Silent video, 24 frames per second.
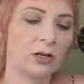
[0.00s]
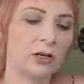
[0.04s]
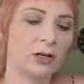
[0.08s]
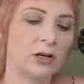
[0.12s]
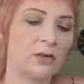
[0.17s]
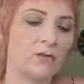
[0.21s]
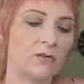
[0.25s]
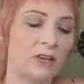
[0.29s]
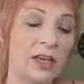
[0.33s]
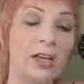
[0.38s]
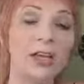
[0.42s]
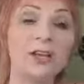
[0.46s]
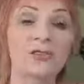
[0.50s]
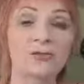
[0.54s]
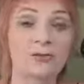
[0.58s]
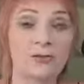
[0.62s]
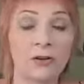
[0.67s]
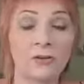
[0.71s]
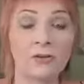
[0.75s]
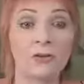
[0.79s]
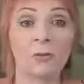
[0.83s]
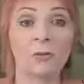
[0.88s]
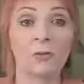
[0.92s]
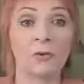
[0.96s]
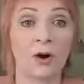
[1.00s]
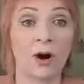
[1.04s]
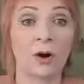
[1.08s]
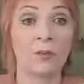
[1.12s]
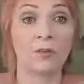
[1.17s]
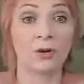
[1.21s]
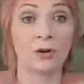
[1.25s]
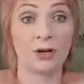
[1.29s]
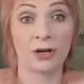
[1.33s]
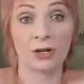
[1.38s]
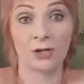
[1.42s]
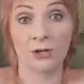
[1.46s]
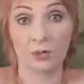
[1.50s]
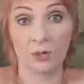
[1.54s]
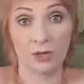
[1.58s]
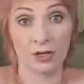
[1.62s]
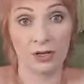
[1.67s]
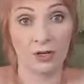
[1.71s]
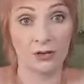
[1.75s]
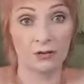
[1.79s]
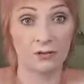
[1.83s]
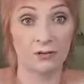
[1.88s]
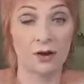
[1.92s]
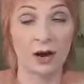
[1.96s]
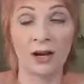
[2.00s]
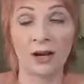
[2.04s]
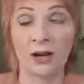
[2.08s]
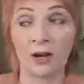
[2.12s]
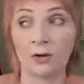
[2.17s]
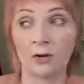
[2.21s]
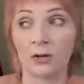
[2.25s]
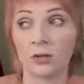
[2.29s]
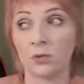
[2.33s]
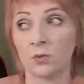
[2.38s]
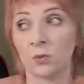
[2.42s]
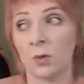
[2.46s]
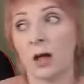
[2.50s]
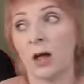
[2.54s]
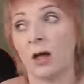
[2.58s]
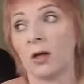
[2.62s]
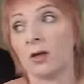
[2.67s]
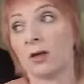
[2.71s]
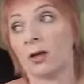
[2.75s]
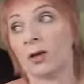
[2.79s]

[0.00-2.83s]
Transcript: of the history of the property as we can find out as well.